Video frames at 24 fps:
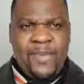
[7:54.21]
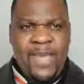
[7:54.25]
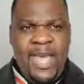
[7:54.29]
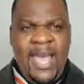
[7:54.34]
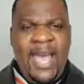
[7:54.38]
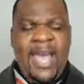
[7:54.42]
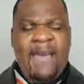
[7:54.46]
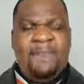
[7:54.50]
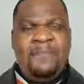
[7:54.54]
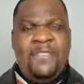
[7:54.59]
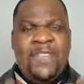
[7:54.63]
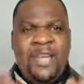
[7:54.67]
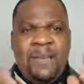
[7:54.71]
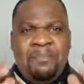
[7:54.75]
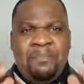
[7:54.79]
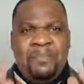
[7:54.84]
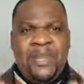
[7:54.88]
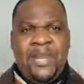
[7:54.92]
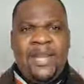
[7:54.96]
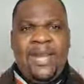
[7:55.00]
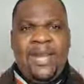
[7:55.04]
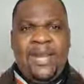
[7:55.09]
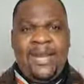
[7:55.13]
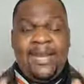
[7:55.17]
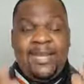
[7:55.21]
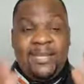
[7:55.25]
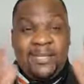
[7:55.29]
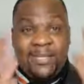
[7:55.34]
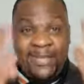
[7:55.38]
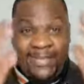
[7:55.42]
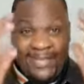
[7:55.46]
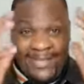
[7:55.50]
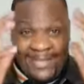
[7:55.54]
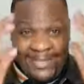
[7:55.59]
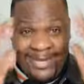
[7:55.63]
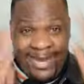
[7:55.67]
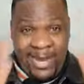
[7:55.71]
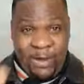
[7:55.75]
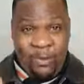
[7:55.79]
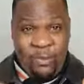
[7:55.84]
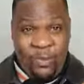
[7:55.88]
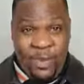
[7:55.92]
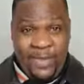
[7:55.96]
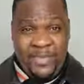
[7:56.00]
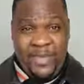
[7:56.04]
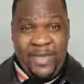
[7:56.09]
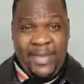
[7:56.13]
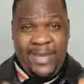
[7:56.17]
Have the ability to stick
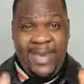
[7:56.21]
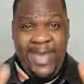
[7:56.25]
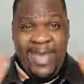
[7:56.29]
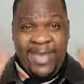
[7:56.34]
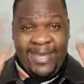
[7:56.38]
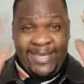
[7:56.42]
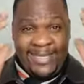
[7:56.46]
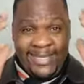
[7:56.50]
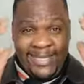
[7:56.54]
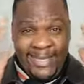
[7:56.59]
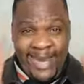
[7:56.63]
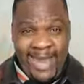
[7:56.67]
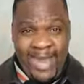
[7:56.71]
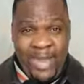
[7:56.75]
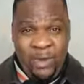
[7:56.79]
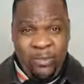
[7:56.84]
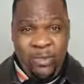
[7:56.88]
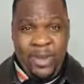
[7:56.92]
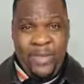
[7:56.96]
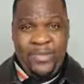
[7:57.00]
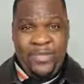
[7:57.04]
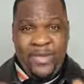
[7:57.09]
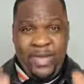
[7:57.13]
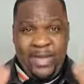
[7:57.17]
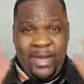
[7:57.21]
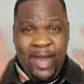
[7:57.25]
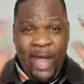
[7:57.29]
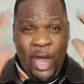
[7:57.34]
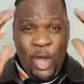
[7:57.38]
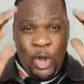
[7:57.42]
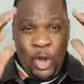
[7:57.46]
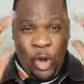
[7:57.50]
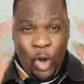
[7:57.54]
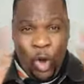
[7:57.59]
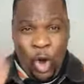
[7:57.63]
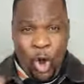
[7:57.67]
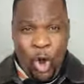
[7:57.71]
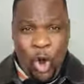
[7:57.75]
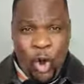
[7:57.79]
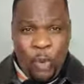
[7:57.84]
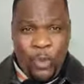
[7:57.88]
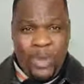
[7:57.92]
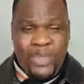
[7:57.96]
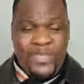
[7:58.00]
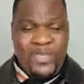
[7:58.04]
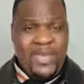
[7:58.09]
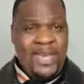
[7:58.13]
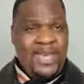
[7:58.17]
with it, stay with it, go
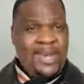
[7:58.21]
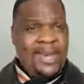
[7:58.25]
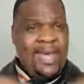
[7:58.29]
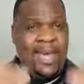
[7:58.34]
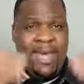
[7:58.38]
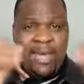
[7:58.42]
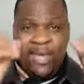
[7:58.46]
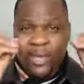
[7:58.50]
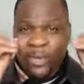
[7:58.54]
with it.